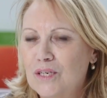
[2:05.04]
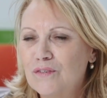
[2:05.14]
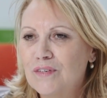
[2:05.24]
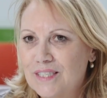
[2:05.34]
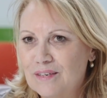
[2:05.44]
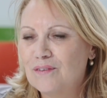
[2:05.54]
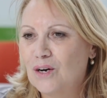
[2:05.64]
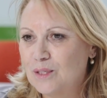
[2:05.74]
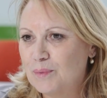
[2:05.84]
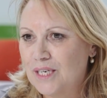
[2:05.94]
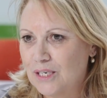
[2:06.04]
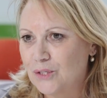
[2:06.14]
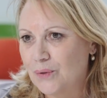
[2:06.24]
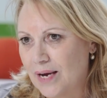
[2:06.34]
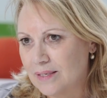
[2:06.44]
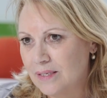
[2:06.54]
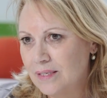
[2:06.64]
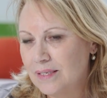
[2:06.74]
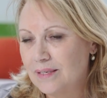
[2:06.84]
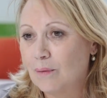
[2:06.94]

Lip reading: Once you've identified your potential hazards,